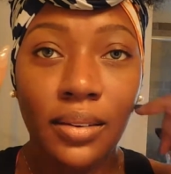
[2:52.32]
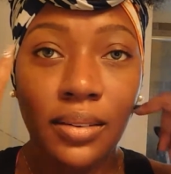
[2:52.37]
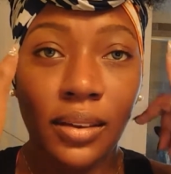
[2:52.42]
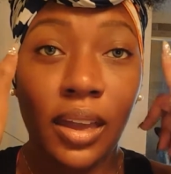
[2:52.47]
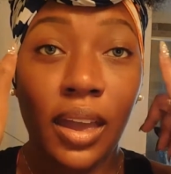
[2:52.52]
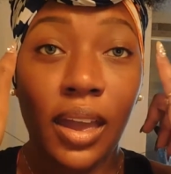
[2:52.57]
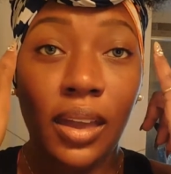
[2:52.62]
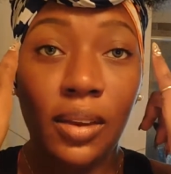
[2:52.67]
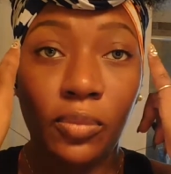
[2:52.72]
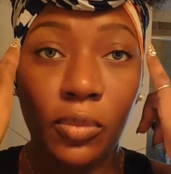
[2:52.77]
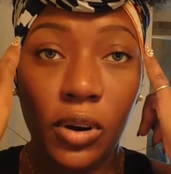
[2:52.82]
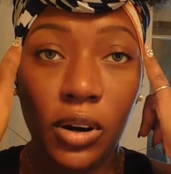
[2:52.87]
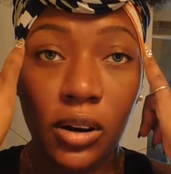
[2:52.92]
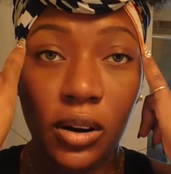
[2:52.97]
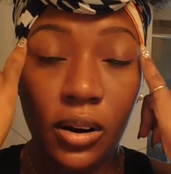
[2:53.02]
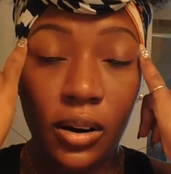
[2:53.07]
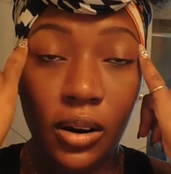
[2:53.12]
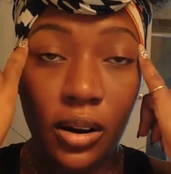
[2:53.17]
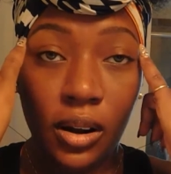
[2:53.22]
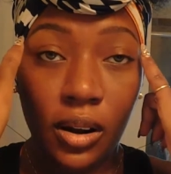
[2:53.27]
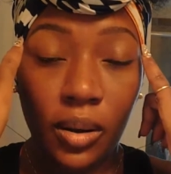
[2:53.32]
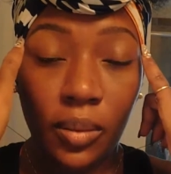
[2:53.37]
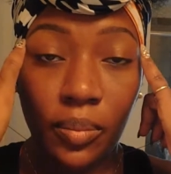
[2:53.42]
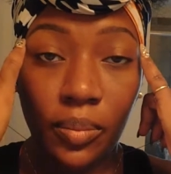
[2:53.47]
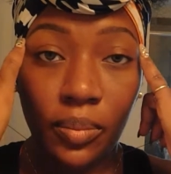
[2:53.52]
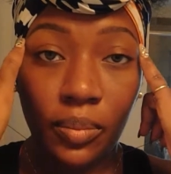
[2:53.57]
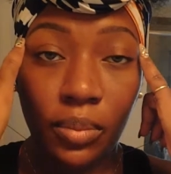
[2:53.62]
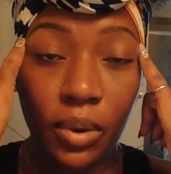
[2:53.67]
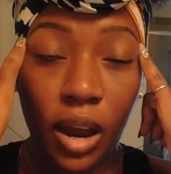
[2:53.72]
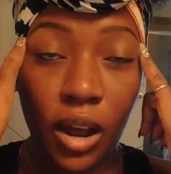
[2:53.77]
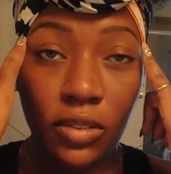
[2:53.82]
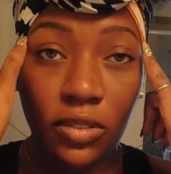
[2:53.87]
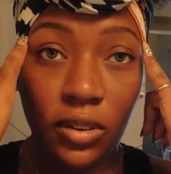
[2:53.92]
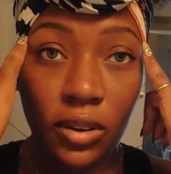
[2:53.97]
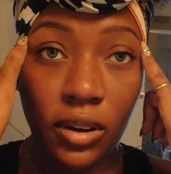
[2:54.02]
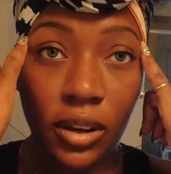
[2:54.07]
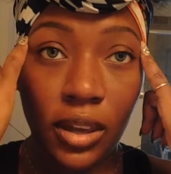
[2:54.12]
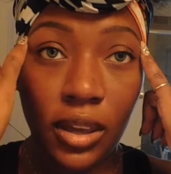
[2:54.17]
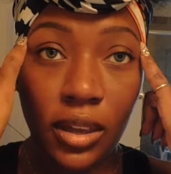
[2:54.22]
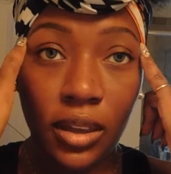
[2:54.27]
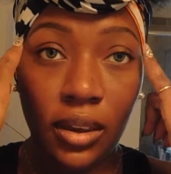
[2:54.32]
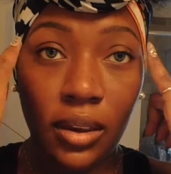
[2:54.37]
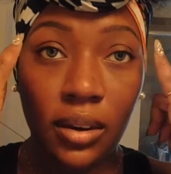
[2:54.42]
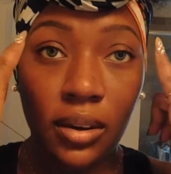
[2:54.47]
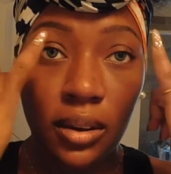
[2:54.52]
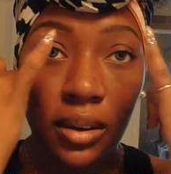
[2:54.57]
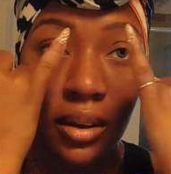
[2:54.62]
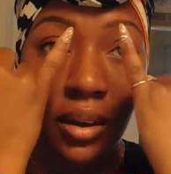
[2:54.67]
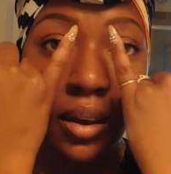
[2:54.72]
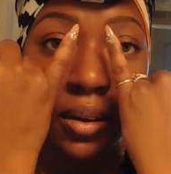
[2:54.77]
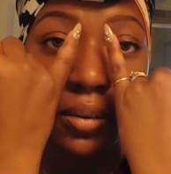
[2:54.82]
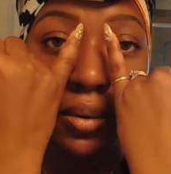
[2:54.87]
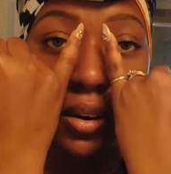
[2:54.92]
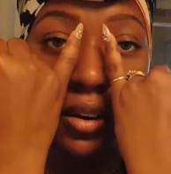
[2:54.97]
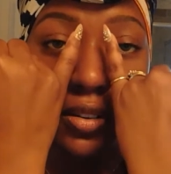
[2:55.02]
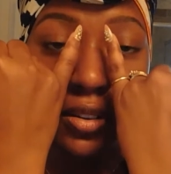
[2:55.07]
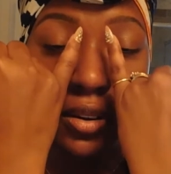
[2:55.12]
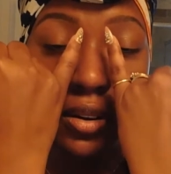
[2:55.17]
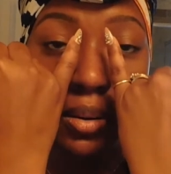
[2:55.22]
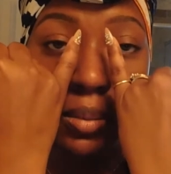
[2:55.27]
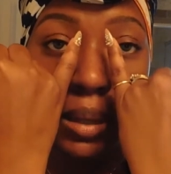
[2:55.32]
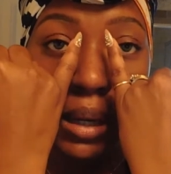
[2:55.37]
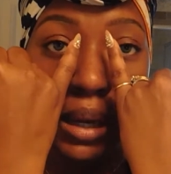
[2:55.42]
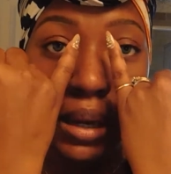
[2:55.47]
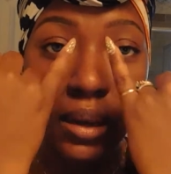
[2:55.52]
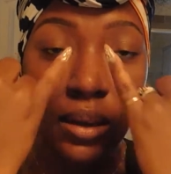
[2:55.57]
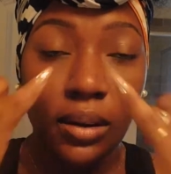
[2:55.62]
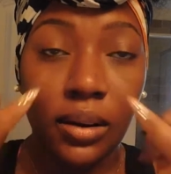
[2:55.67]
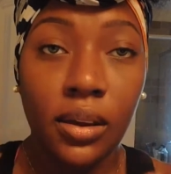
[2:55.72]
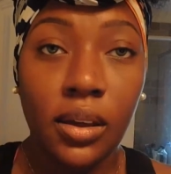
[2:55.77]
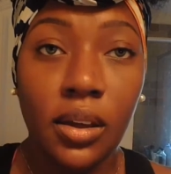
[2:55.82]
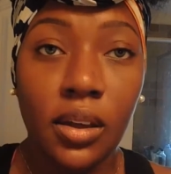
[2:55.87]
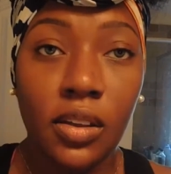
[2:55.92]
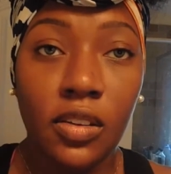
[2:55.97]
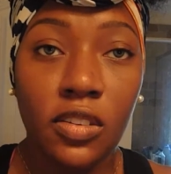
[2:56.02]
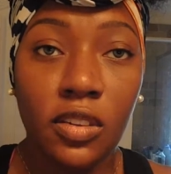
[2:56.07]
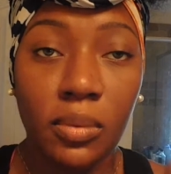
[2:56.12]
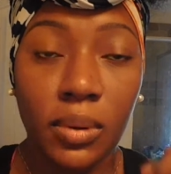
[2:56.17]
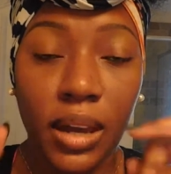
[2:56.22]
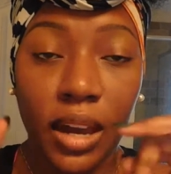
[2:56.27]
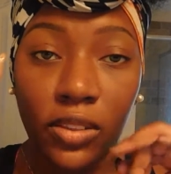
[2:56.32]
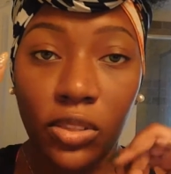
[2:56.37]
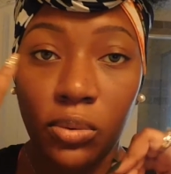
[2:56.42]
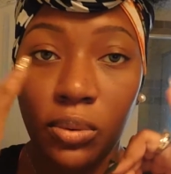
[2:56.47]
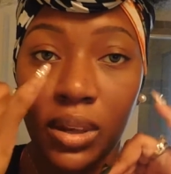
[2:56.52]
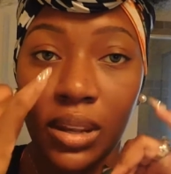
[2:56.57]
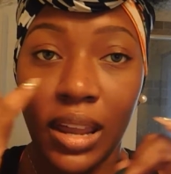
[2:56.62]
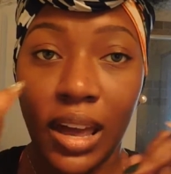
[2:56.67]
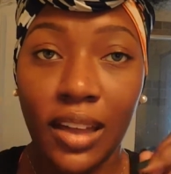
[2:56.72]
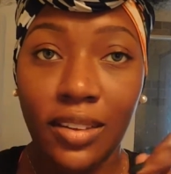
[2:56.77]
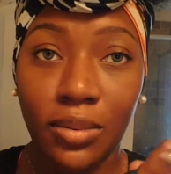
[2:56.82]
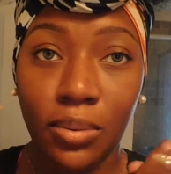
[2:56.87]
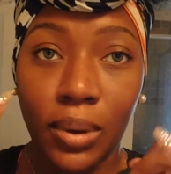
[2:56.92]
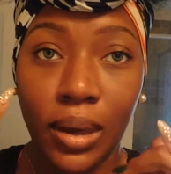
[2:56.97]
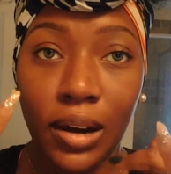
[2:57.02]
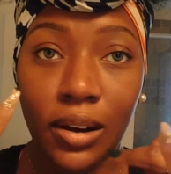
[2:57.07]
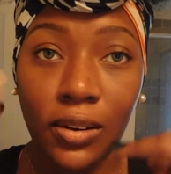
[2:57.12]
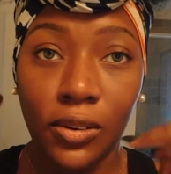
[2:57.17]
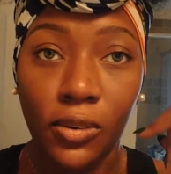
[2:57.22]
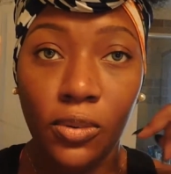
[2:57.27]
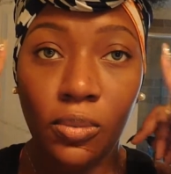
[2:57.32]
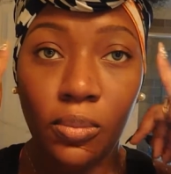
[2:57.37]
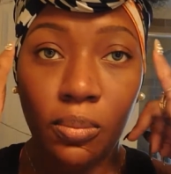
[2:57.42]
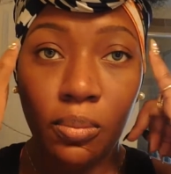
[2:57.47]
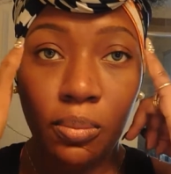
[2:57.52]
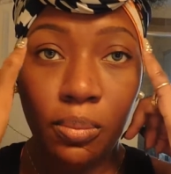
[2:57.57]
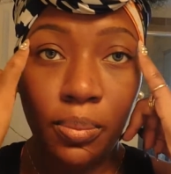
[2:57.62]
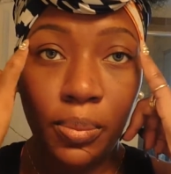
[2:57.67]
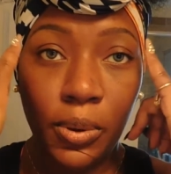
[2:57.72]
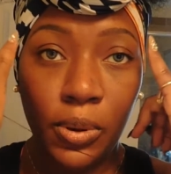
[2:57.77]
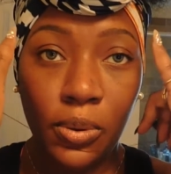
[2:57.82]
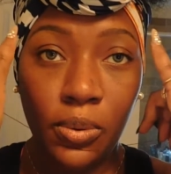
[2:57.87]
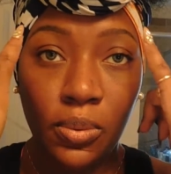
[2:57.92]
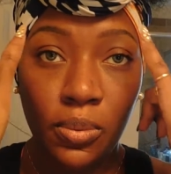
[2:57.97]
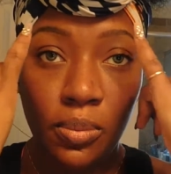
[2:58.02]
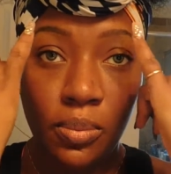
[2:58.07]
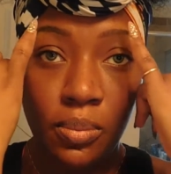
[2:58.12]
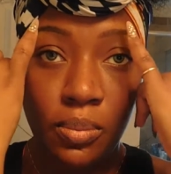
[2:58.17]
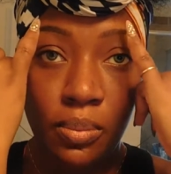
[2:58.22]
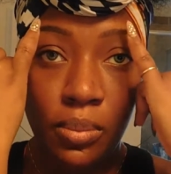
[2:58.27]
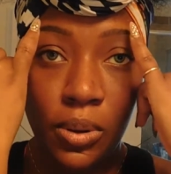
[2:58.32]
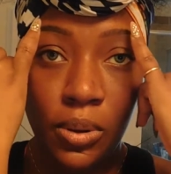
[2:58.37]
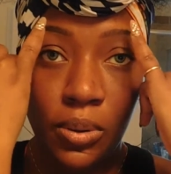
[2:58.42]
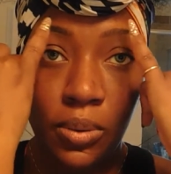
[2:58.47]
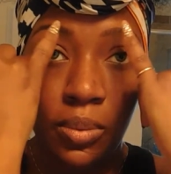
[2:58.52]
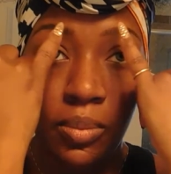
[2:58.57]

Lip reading: and where your brow is going to end and where it's going to begin. So we got three lines we got to do. Boom, boom,